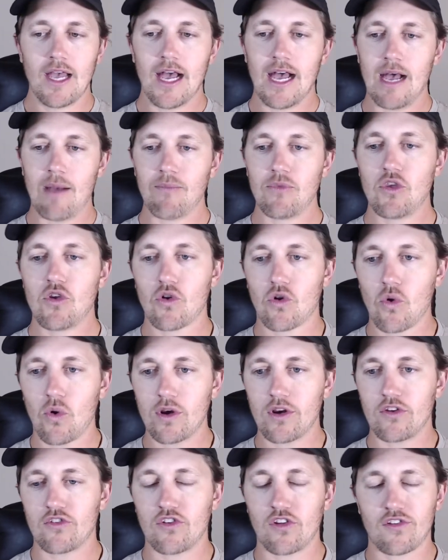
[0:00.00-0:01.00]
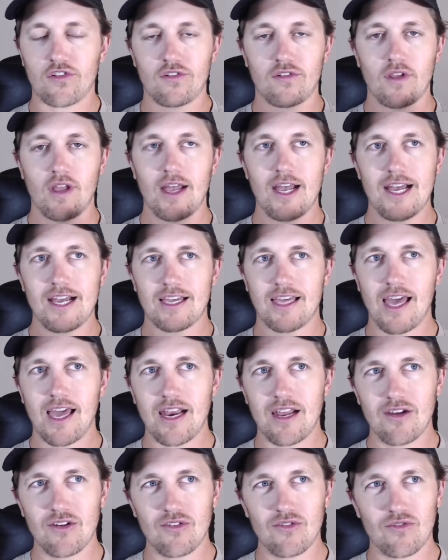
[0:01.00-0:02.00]
You're going to just kind
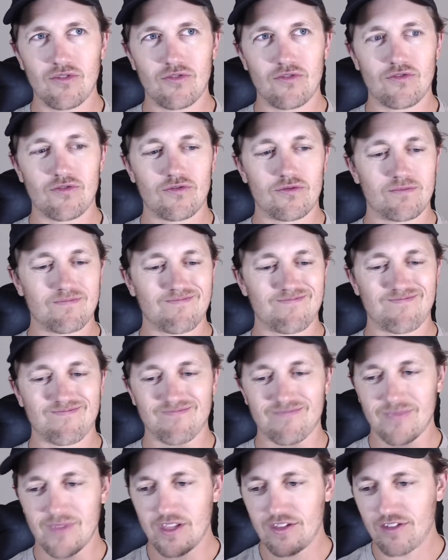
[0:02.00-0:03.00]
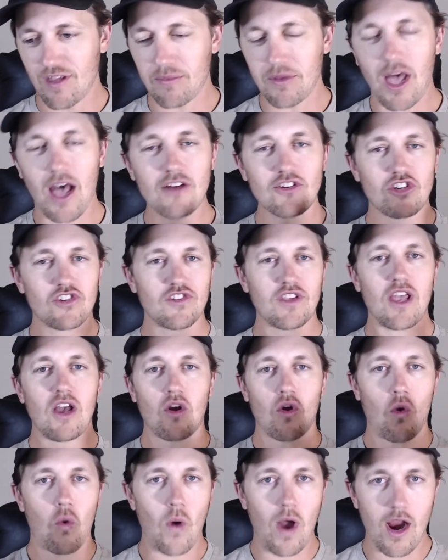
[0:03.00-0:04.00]
of subconsciously
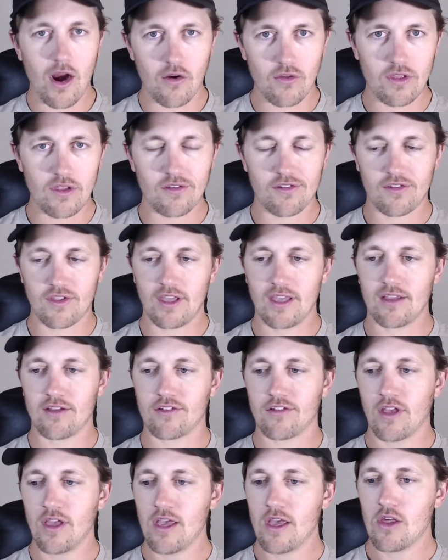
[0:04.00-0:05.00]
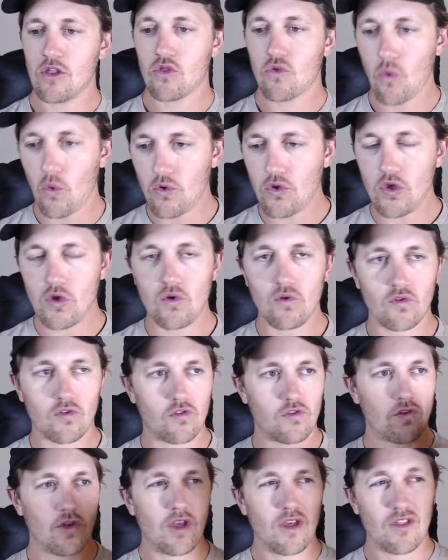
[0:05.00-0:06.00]
acquire these things through
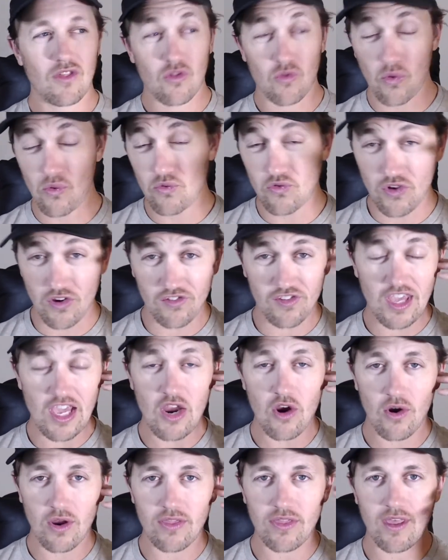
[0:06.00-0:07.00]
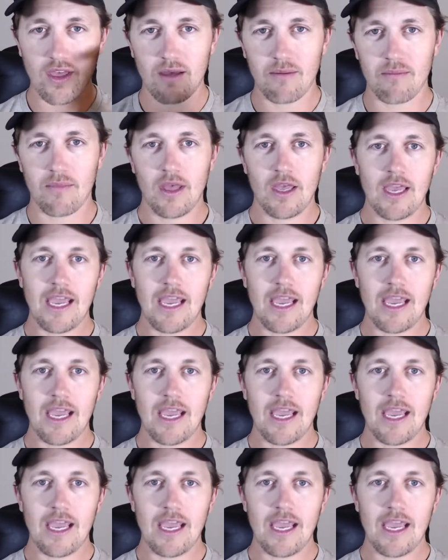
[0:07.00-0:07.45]
use, through just hearing them.